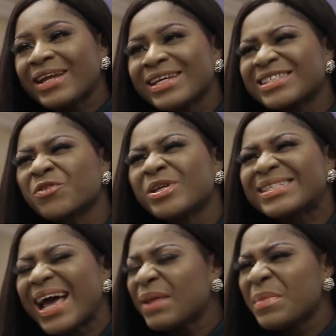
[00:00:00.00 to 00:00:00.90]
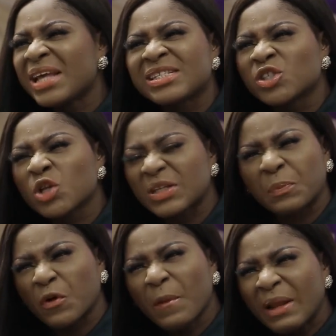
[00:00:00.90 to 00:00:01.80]
pregnant and you're telling me it is not a
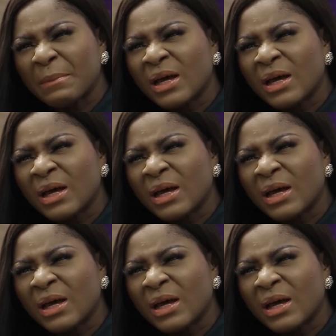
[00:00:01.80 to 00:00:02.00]
problem?